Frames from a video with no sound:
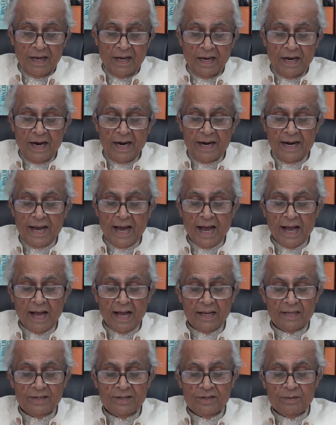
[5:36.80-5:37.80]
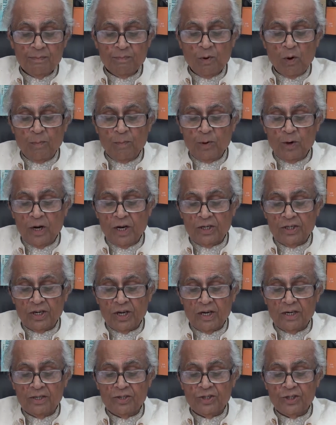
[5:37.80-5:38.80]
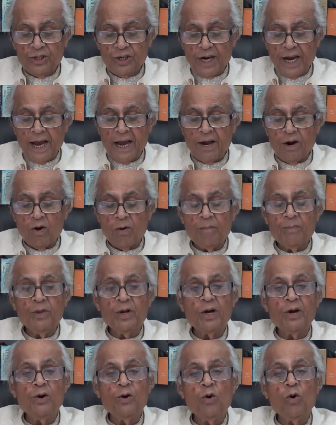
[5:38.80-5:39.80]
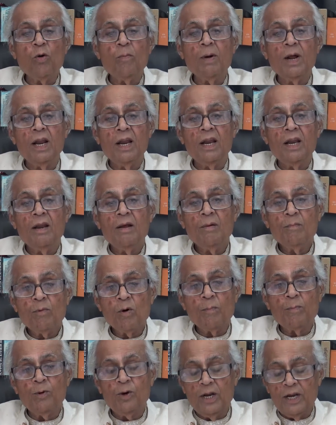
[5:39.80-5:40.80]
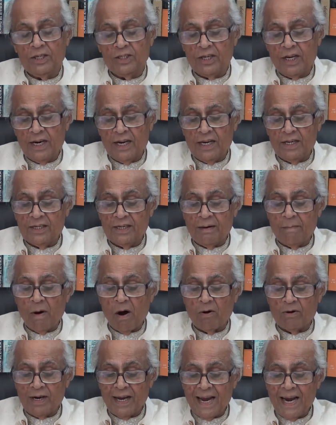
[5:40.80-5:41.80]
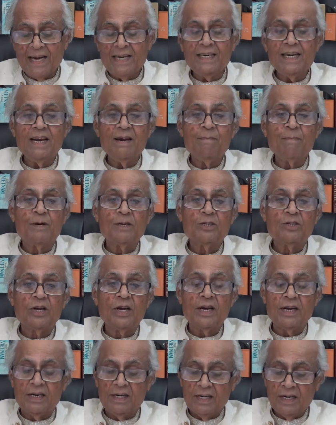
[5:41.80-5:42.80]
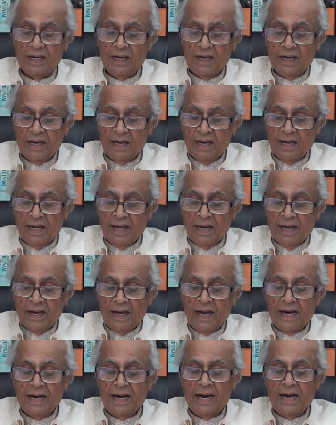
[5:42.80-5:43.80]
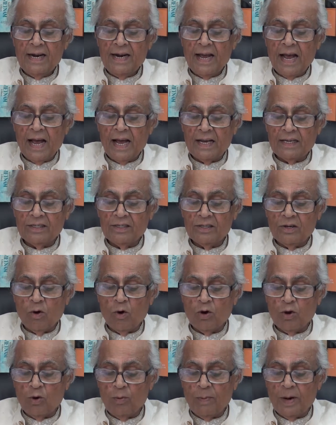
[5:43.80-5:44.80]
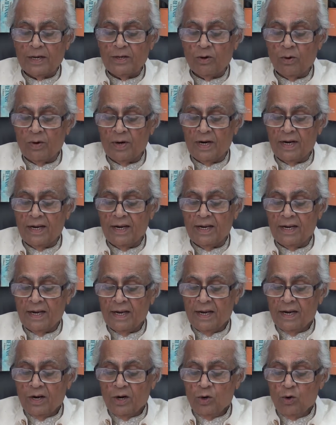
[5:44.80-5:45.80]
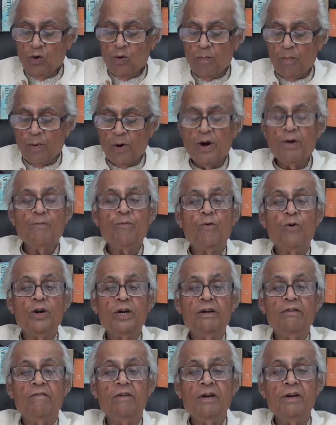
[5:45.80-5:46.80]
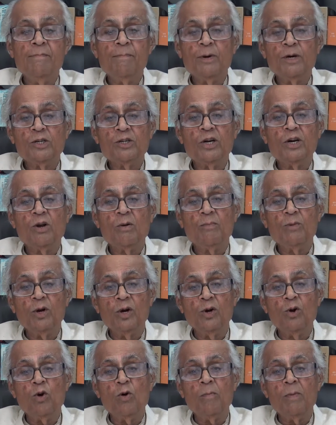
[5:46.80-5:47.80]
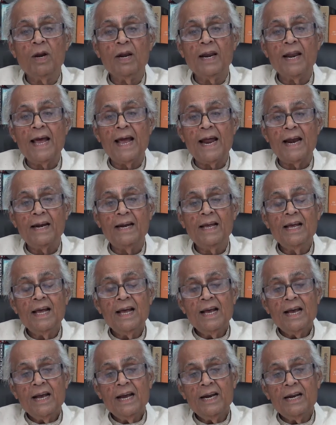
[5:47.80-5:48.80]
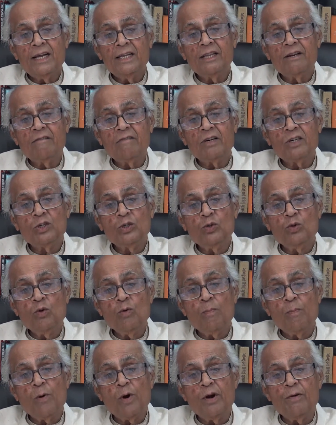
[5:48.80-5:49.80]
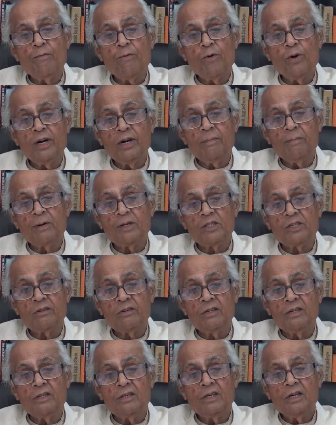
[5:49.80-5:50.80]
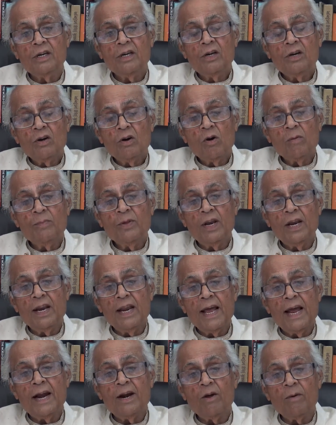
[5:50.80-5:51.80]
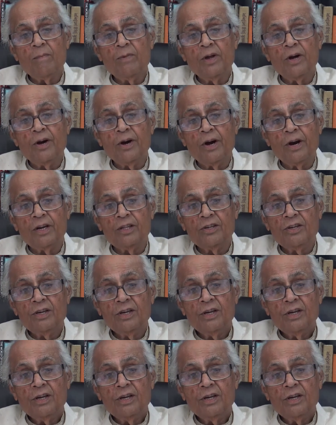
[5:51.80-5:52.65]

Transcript: India's population share of the global population is about 18%, and India occupies only 2.41% of the global land. In other words, 2.40% of the land of the earth,